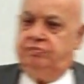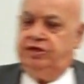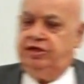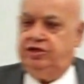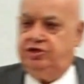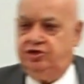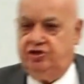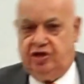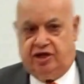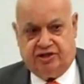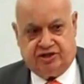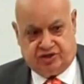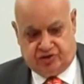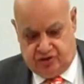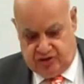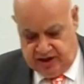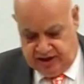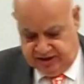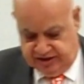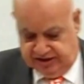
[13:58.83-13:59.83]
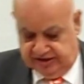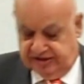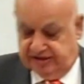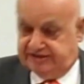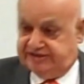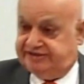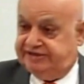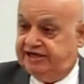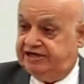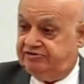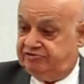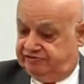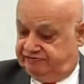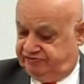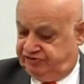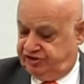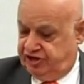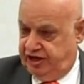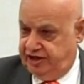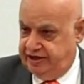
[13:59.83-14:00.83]
industrializing the center
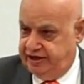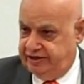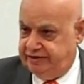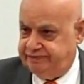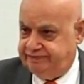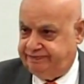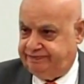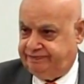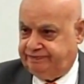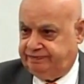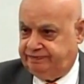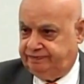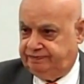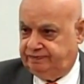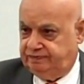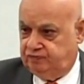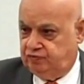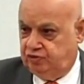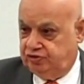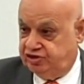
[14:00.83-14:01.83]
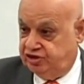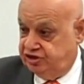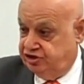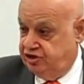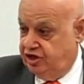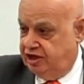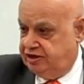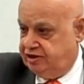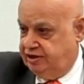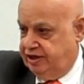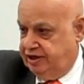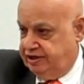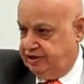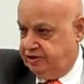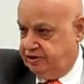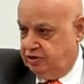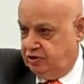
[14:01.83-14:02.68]
of China, which is not like